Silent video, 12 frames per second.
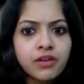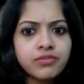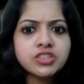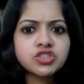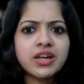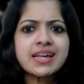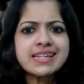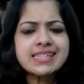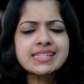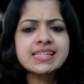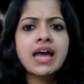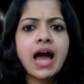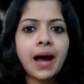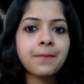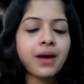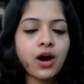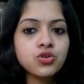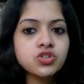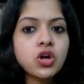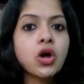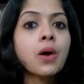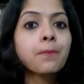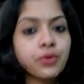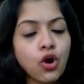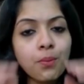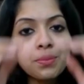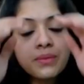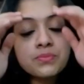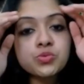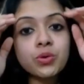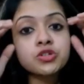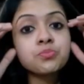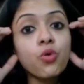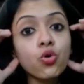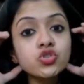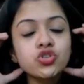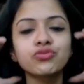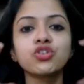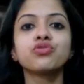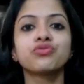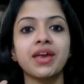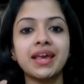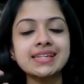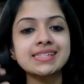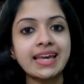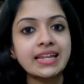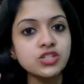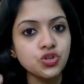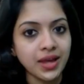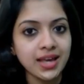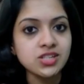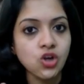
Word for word: which is about problems which most of you face in today's